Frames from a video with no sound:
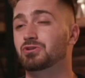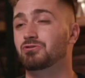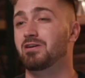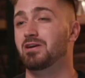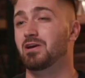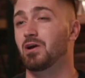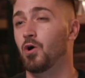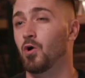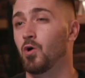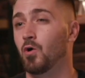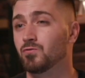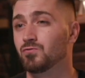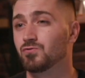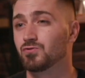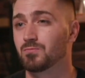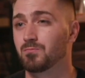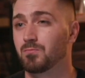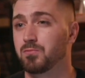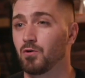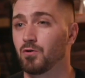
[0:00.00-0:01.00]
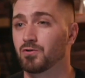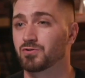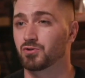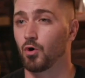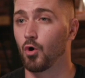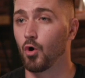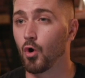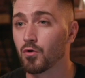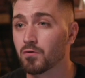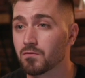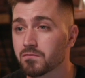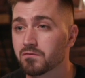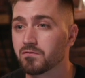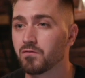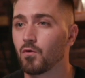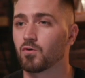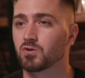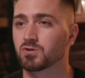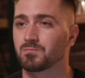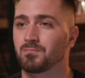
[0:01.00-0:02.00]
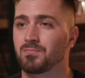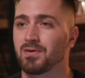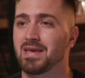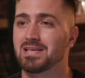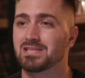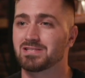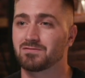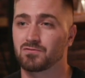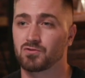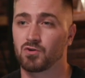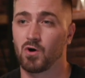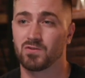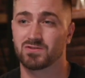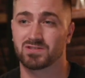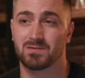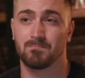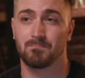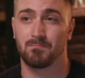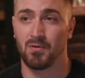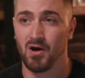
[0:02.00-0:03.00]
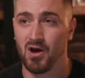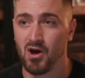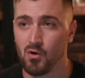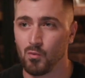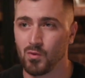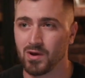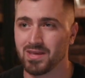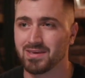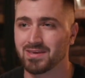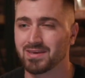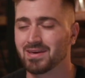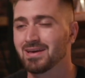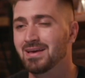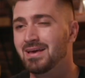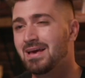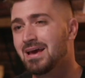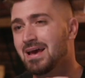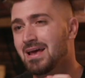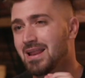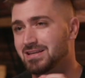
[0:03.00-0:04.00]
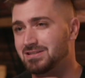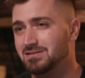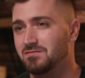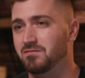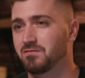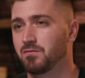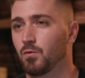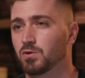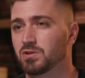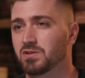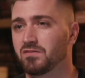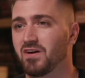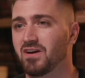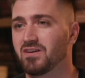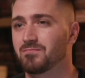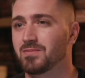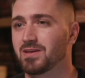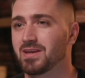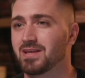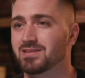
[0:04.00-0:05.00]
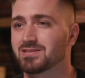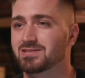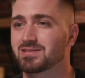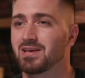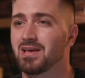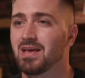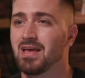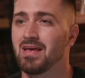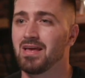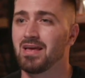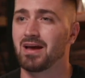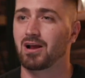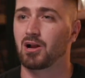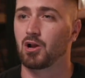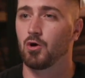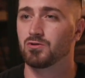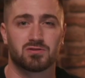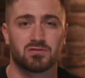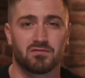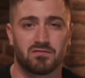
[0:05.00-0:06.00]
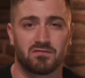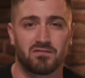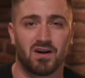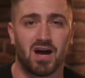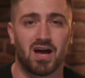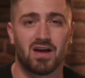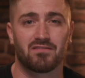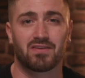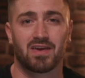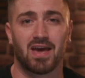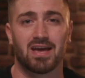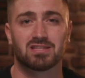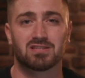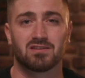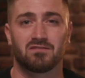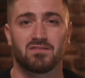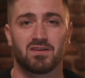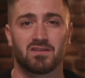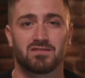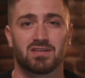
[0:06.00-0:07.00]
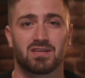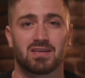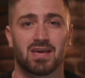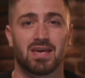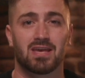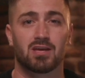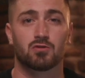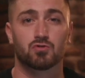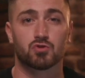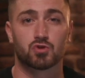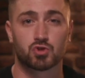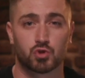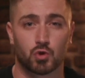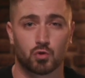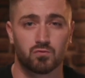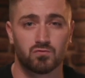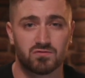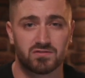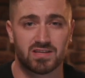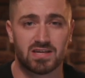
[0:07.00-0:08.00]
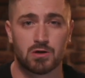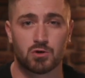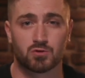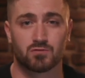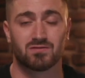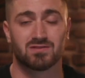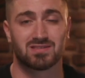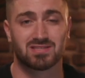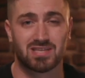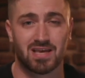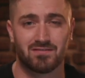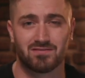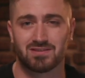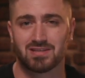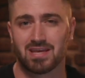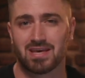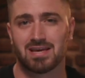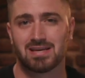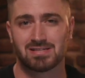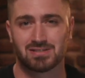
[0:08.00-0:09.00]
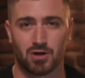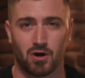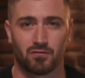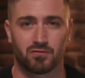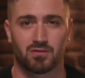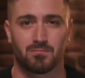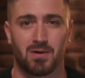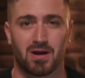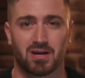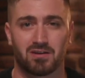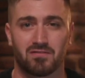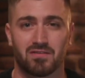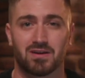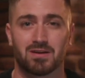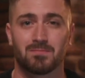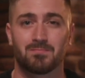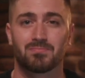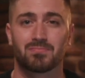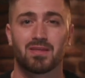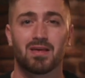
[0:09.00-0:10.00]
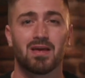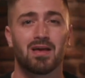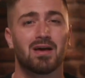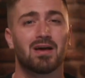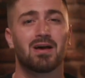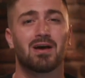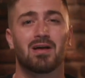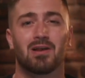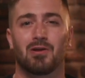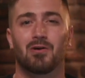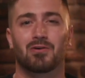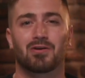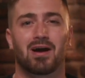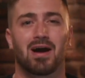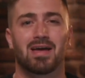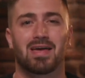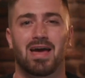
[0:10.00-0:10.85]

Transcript: create 100+ unforced pieces of content per week in less than 45 minutes, and closing 5K to 50K consultant deals within 7 days off the back of it. Look, I